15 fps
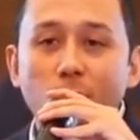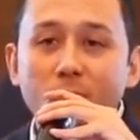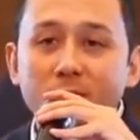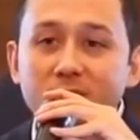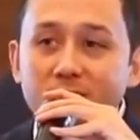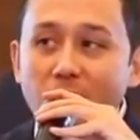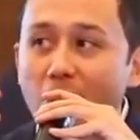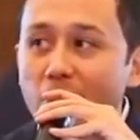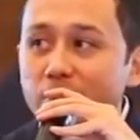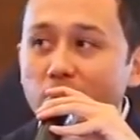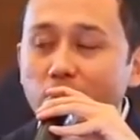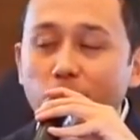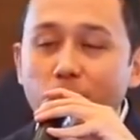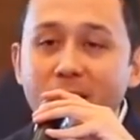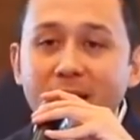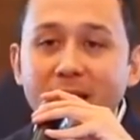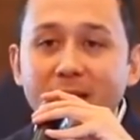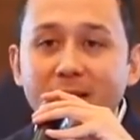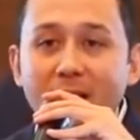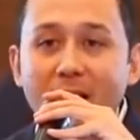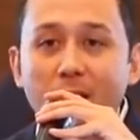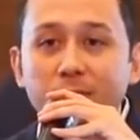When stocks are
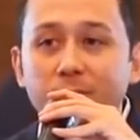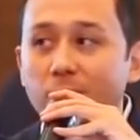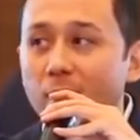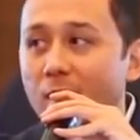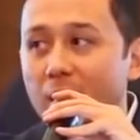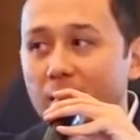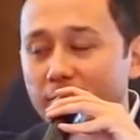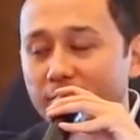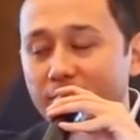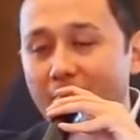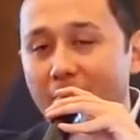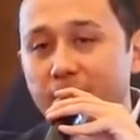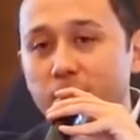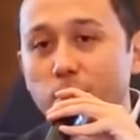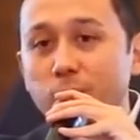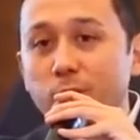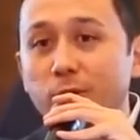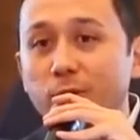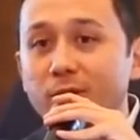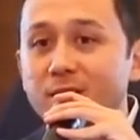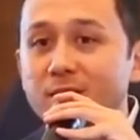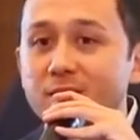breaking down, there are a lot of times when
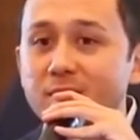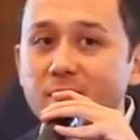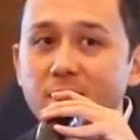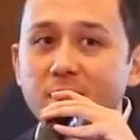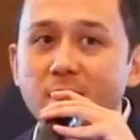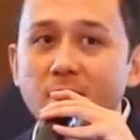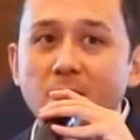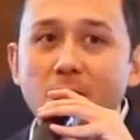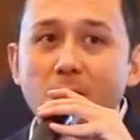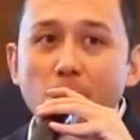you're going to see